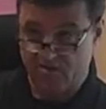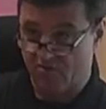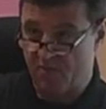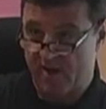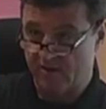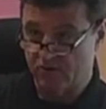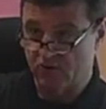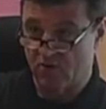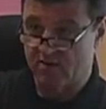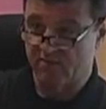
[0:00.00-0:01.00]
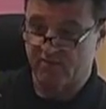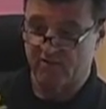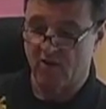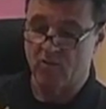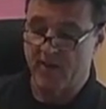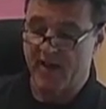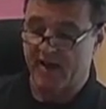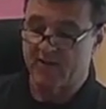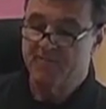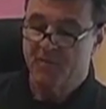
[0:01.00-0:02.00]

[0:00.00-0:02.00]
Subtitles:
spinal joint of the low back.